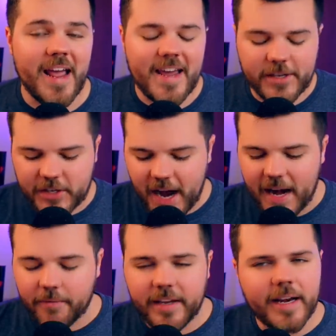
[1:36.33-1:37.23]
He's
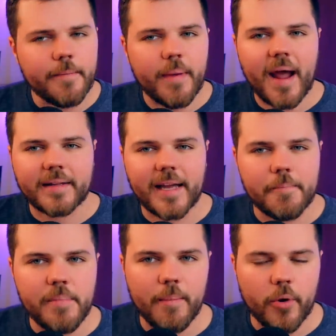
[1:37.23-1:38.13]
kind of getting back
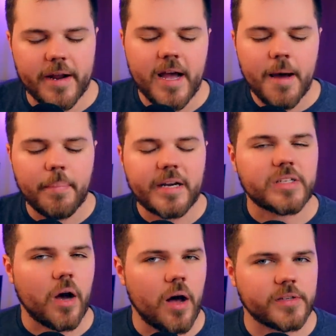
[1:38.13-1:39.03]
that memory, but
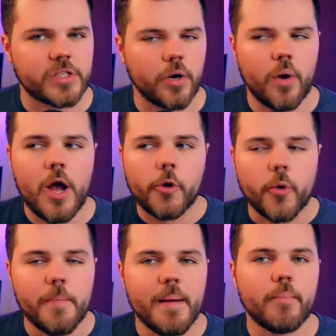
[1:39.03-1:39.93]
he's also
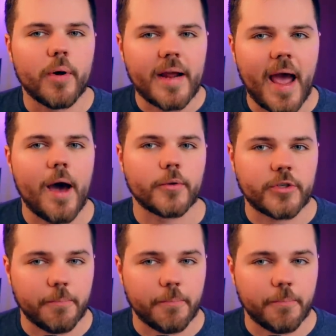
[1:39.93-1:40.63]
remembering how to